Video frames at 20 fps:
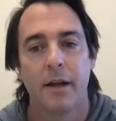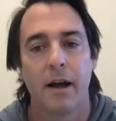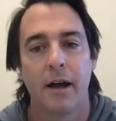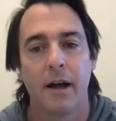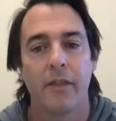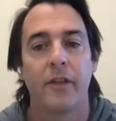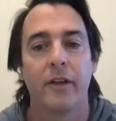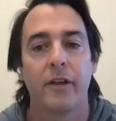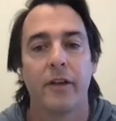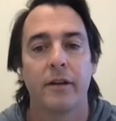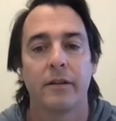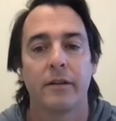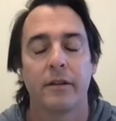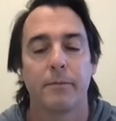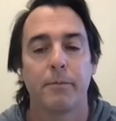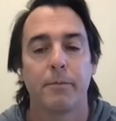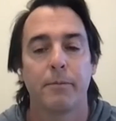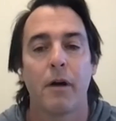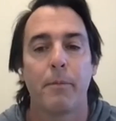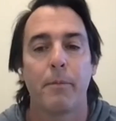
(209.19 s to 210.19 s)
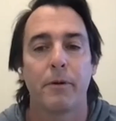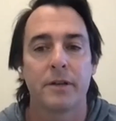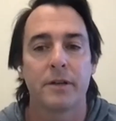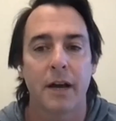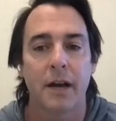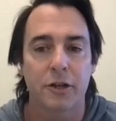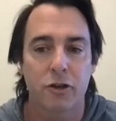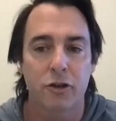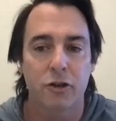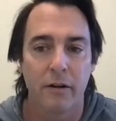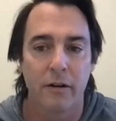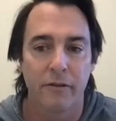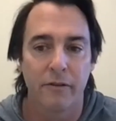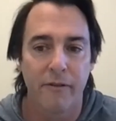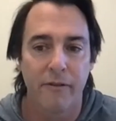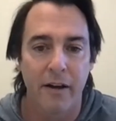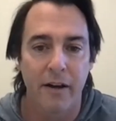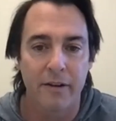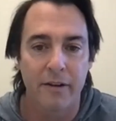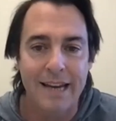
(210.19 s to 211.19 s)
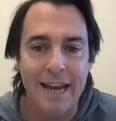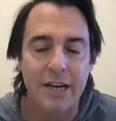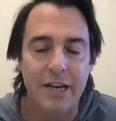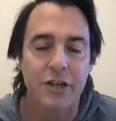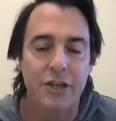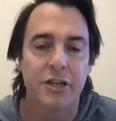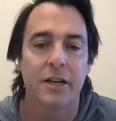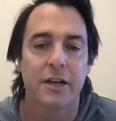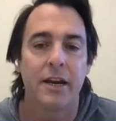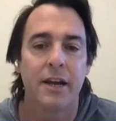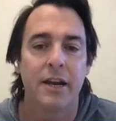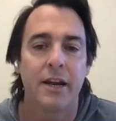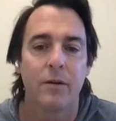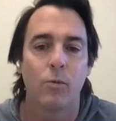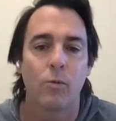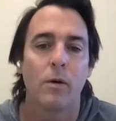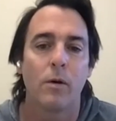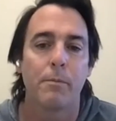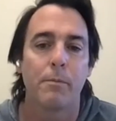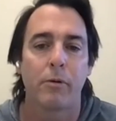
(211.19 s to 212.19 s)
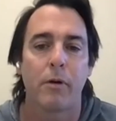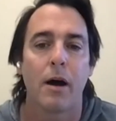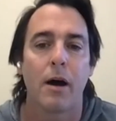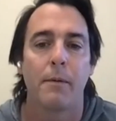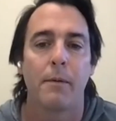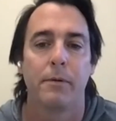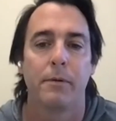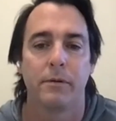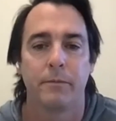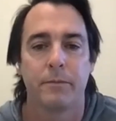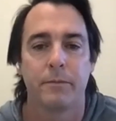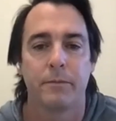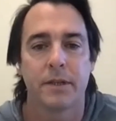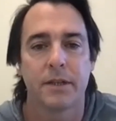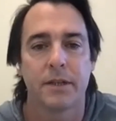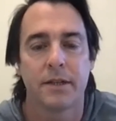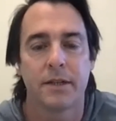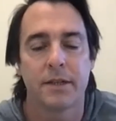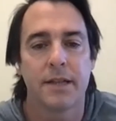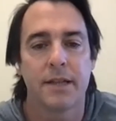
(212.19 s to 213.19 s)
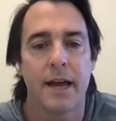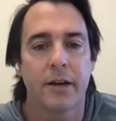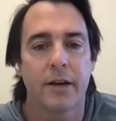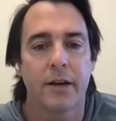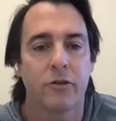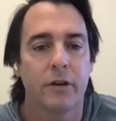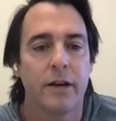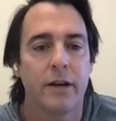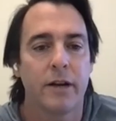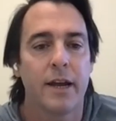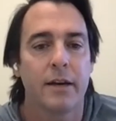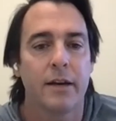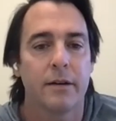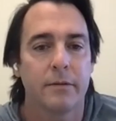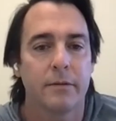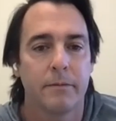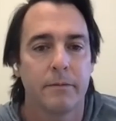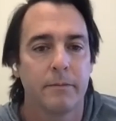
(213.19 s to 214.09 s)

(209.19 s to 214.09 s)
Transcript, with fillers: uh, the, the proper doctrine doctrinal foundation and what problems does that create?